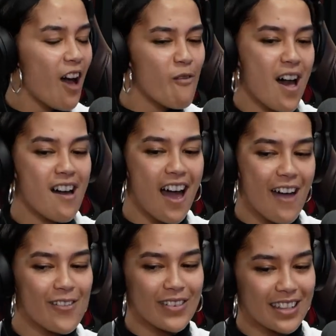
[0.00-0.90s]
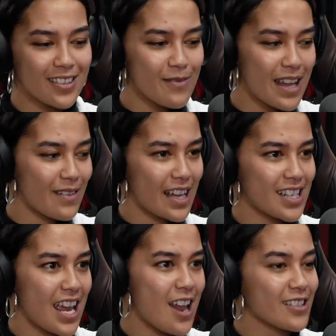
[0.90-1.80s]
like, well, I haven't really thought about it
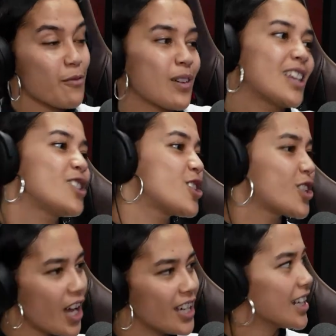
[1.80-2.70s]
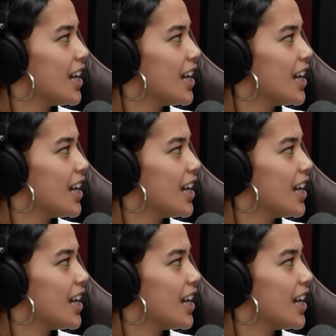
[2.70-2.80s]
much yet. And I was like, well, you should.